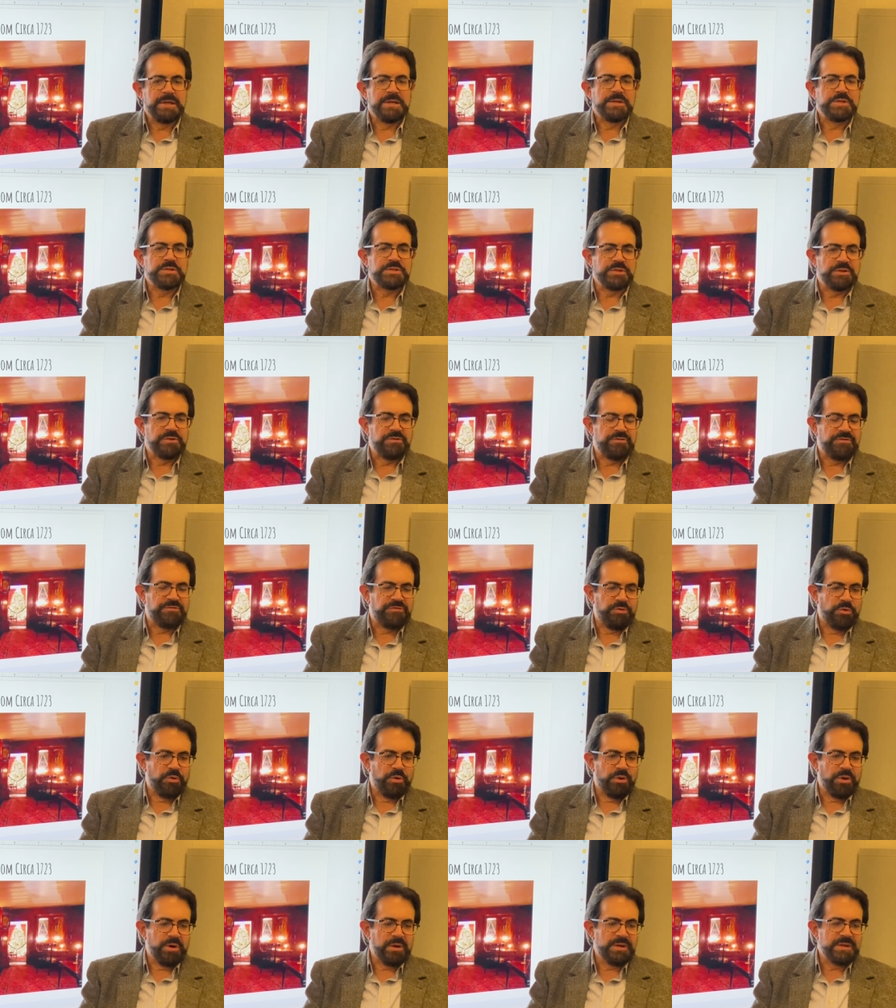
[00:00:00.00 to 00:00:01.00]
So
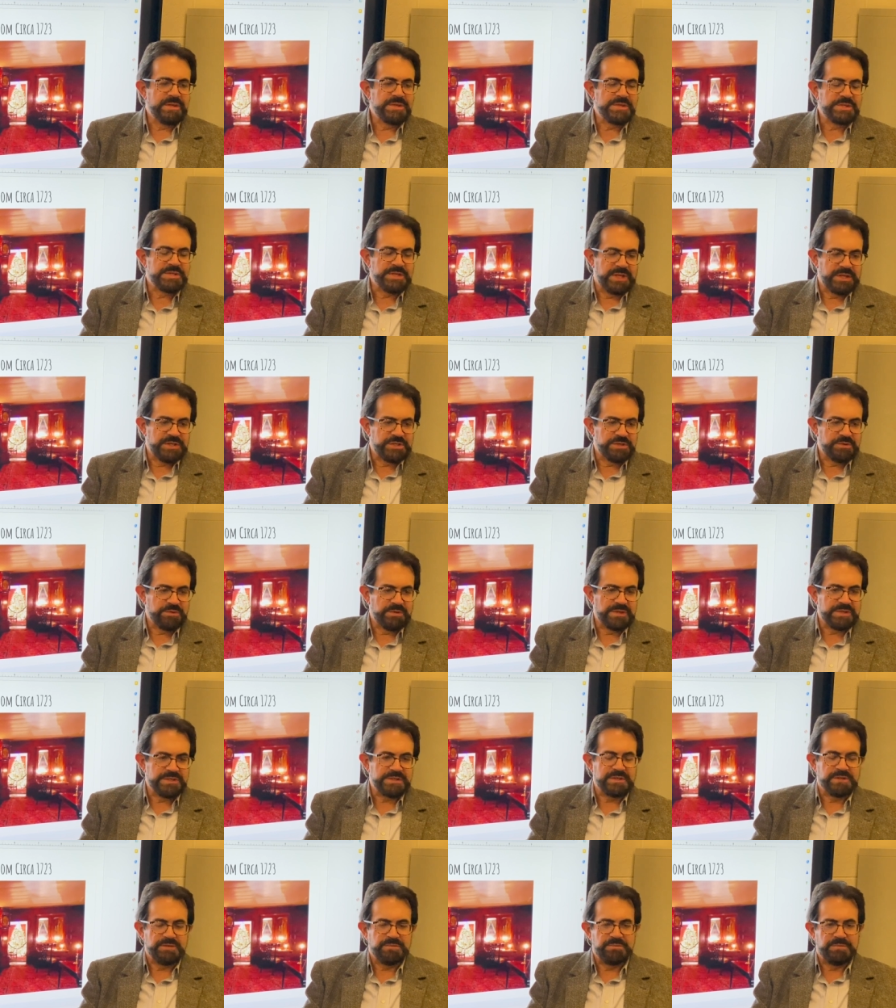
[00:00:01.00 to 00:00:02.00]
four
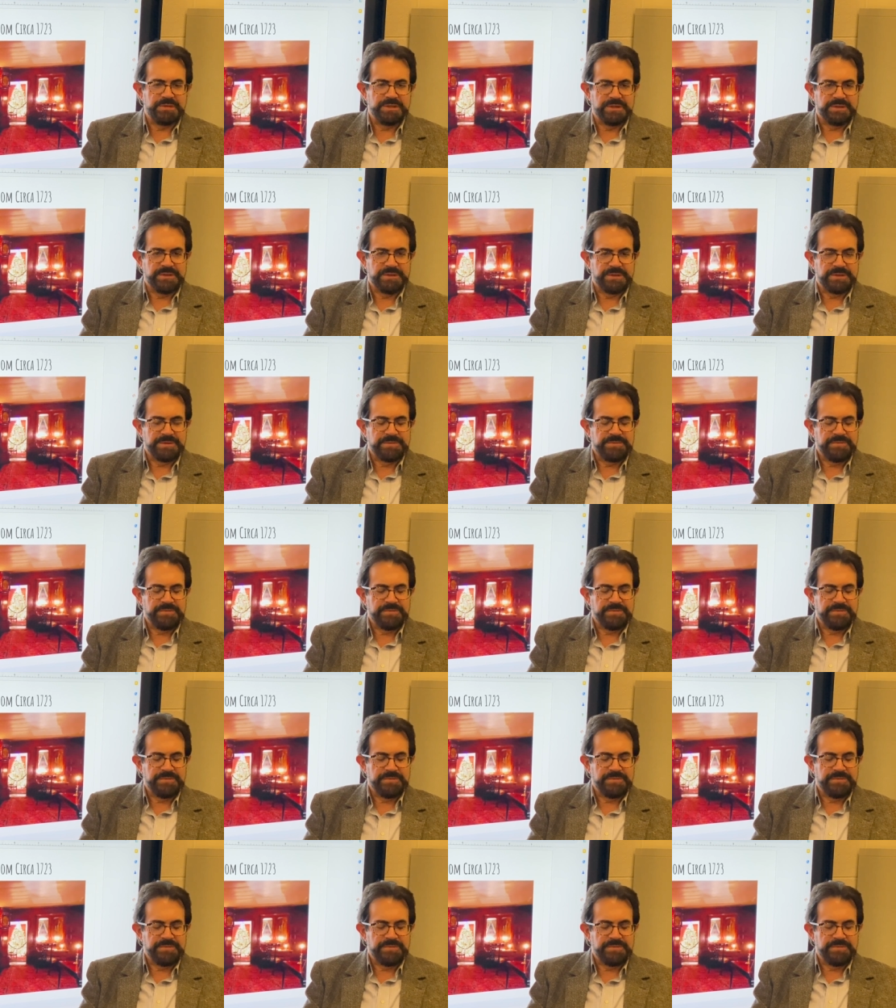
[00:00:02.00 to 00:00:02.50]
centuries of build.